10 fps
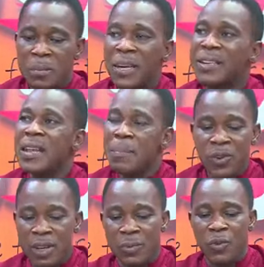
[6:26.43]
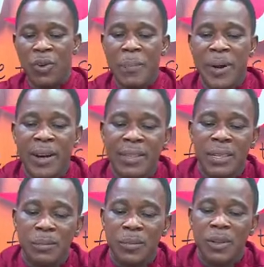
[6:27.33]
And name Odia, one rabbit
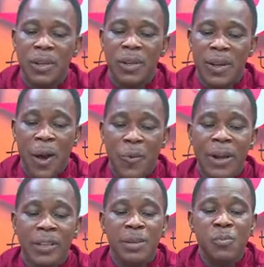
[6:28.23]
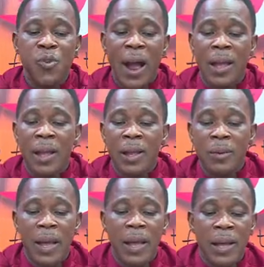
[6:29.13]
canassim. Kawan in Timua,
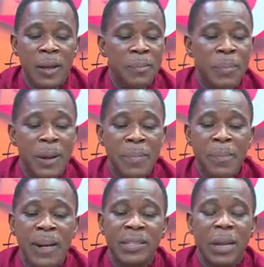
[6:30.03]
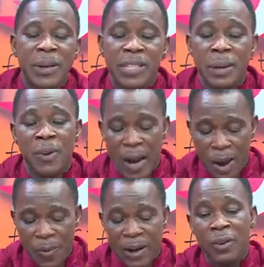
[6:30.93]
a man say Besham
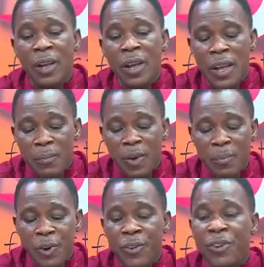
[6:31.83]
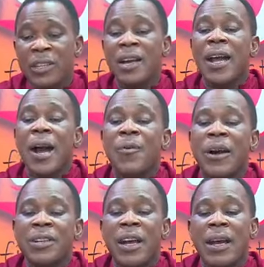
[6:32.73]
Kawano. Monsieur said
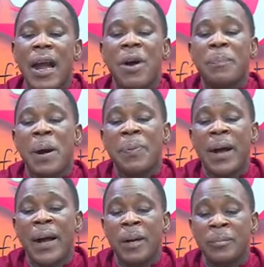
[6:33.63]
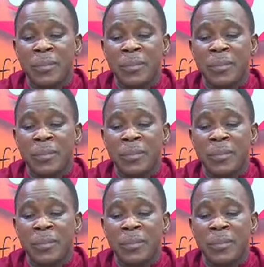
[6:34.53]
Kawano, ye Kawa, papa,